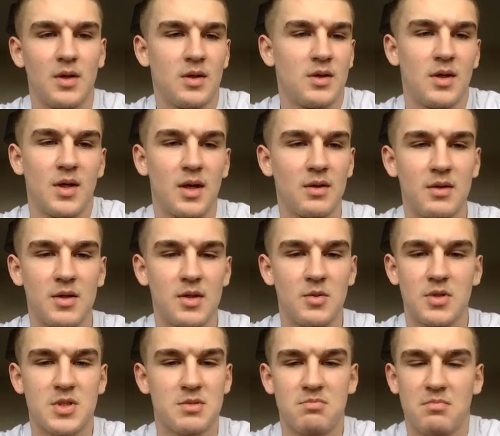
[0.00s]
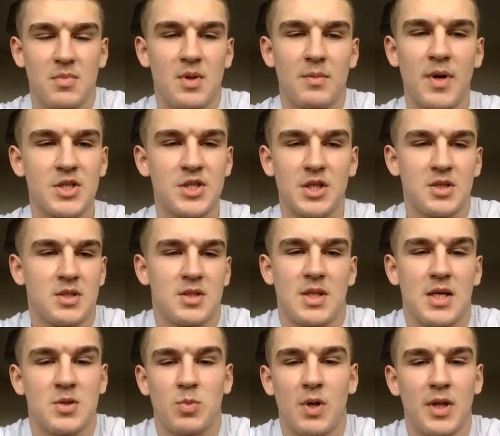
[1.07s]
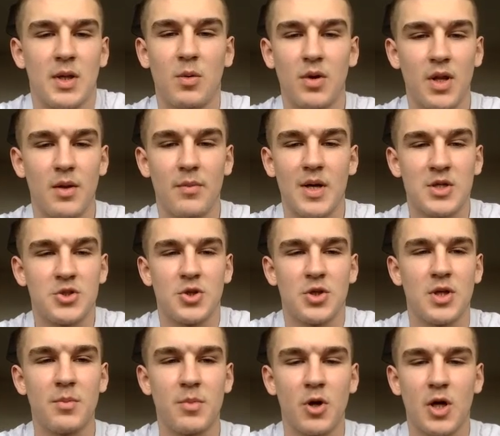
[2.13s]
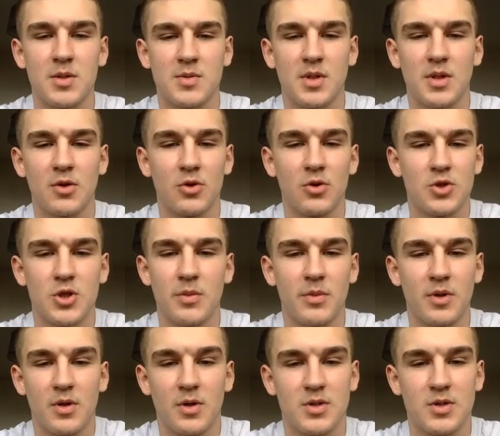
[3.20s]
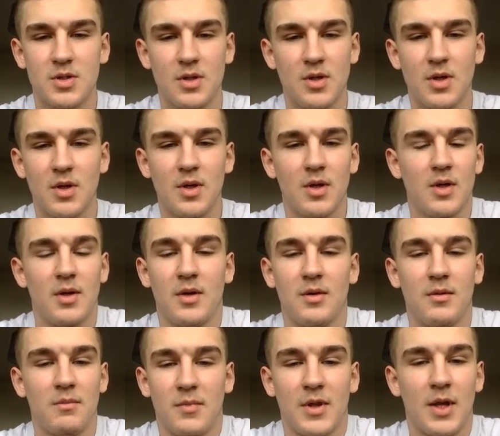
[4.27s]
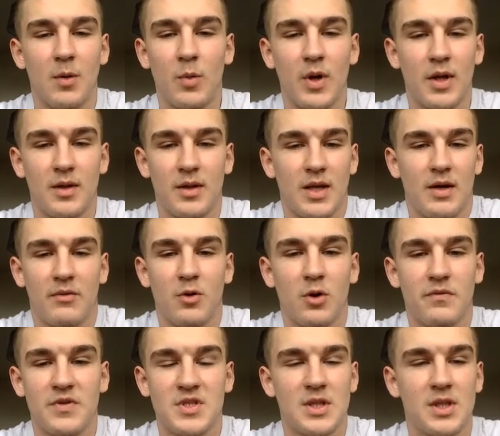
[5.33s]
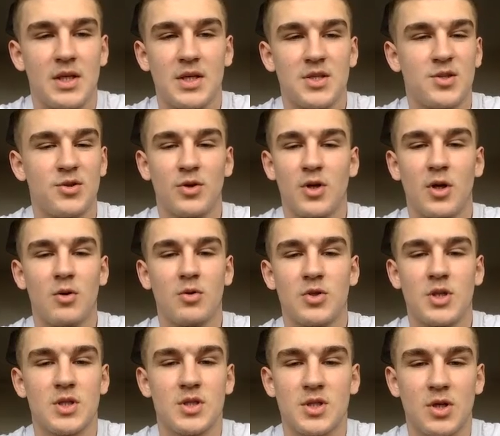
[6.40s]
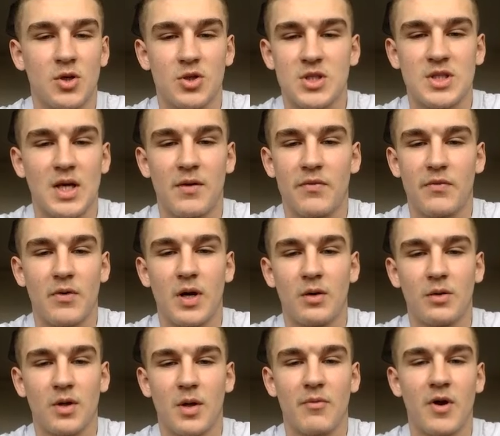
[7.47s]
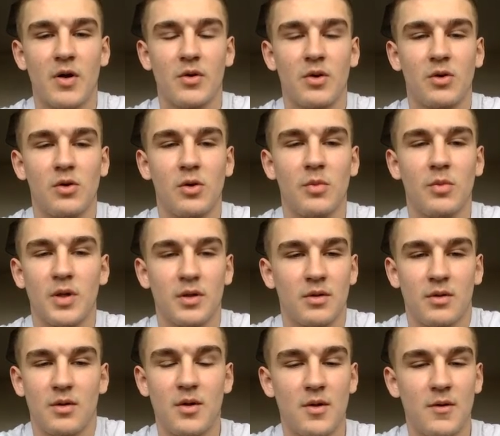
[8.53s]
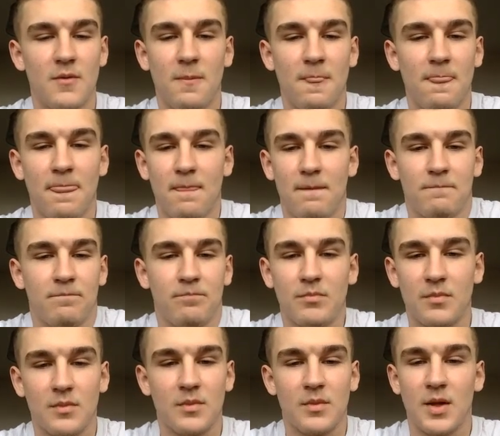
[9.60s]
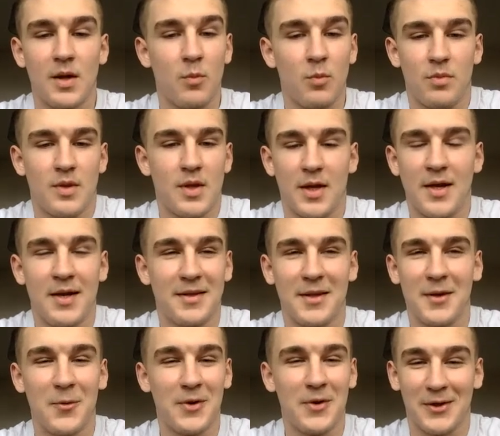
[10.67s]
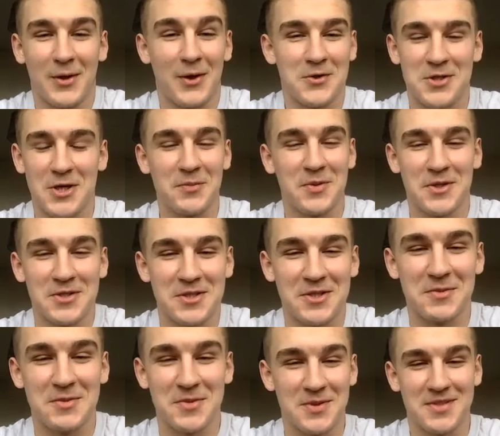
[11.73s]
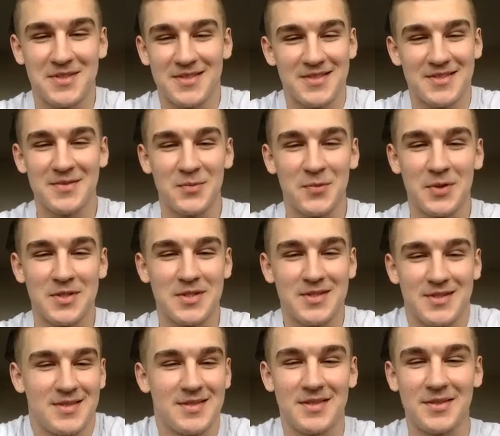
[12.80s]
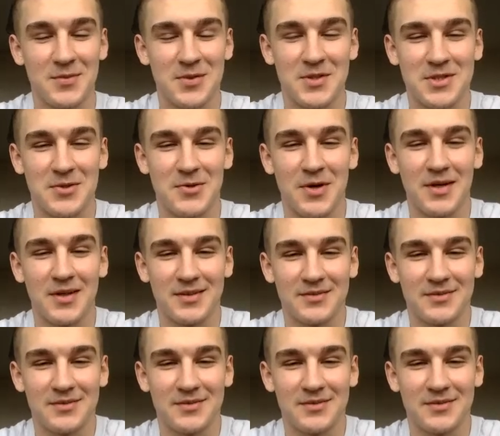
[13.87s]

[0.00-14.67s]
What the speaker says: yeah, it was Magic's. That's why they're one of the best junior programs in the country because they win. They have good facilities, good coaches, a good staff around the club, and they win a lot of championships, which is great.